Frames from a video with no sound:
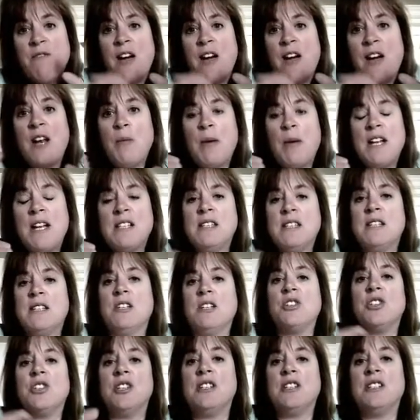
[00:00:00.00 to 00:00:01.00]
Final minus
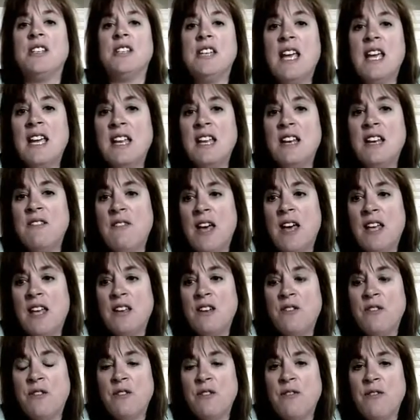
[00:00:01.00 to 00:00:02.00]
initial is a negative
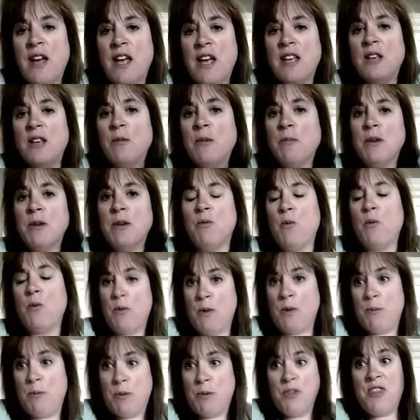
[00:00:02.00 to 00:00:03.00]
value for volume, but
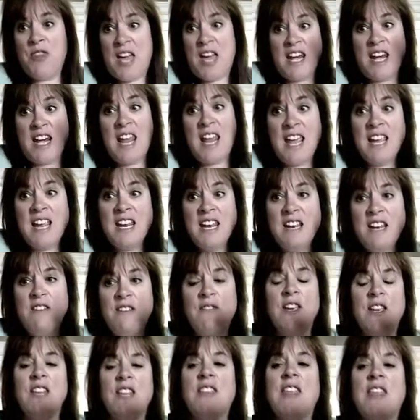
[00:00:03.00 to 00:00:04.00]
when we put that
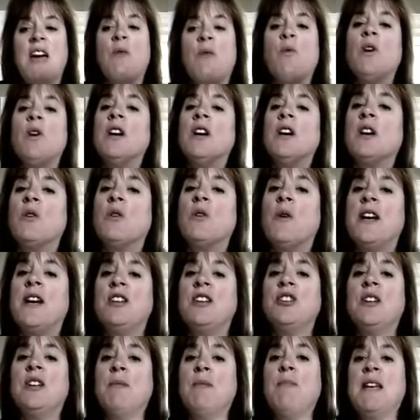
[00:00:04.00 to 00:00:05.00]
negative in that work
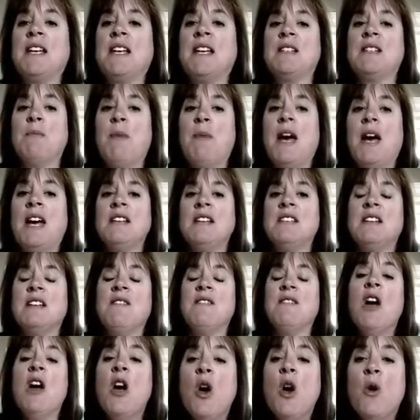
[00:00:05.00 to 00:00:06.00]
equation, it makes it
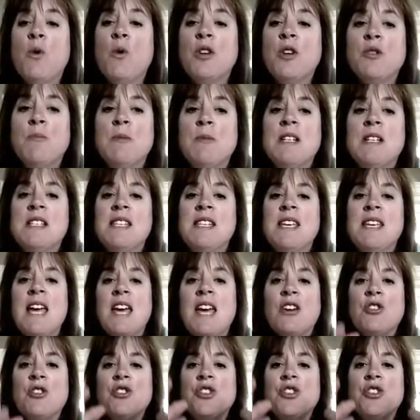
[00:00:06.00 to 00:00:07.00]
positive, which means the
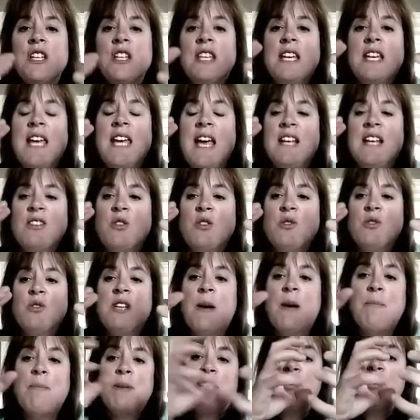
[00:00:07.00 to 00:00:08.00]
energy of the gas goes
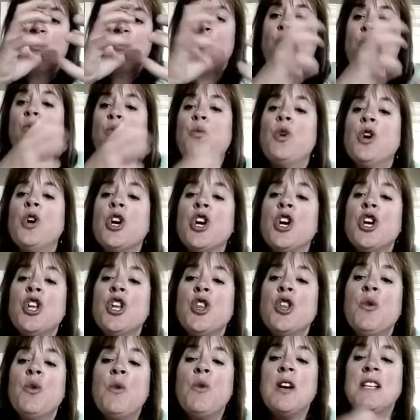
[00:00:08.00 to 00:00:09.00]
up because we're
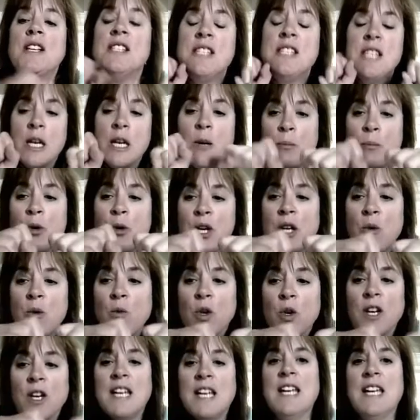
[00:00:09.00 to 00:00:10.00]
the ones that are putting
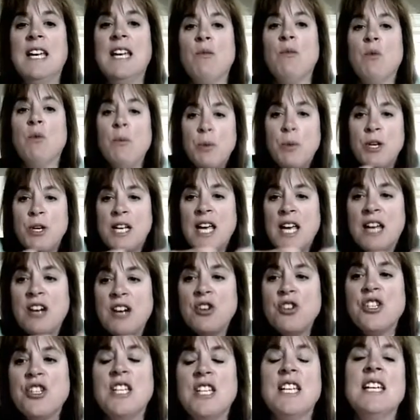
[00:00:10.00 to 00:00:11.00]
work in. We're putting
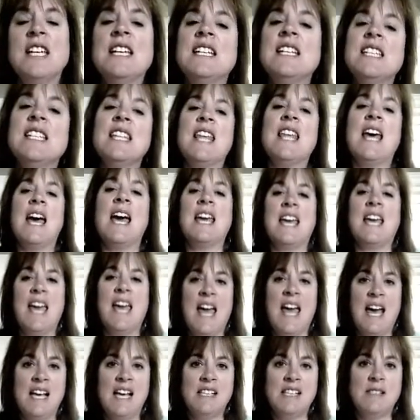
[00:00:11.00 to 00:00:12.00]
energy into that
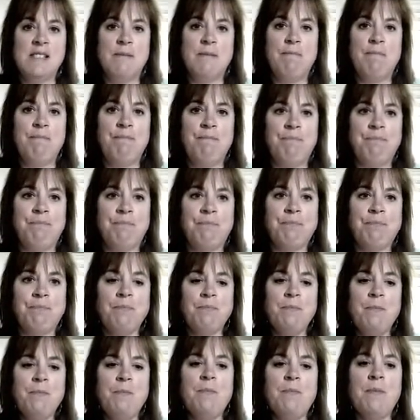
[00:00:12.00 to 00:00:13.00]
gas.
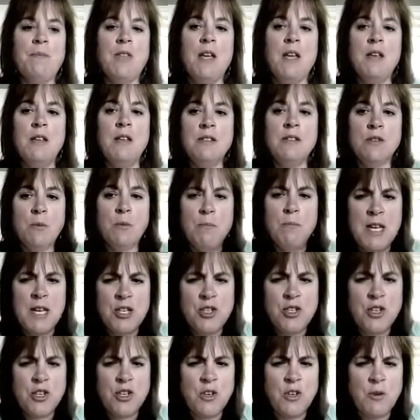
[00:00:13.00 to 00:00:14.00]
So make
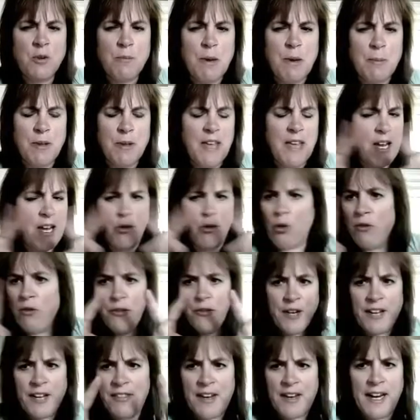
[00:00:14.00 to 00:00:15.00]
sure you remember that and don't
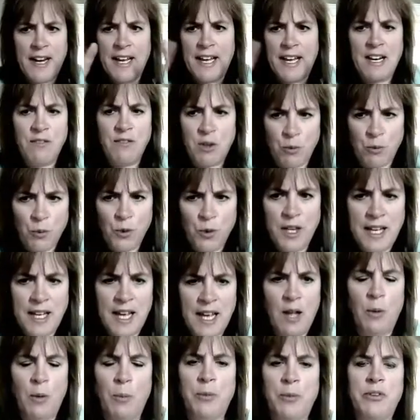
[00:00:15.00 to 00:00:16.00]
forget the negative. It really
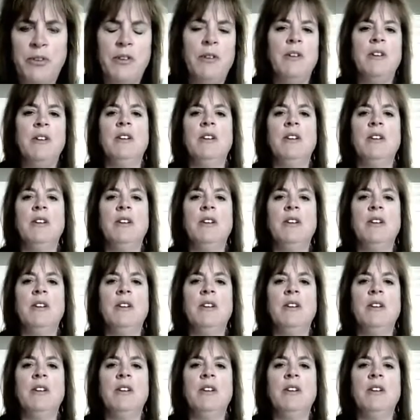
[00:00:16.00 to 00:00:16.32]
helps.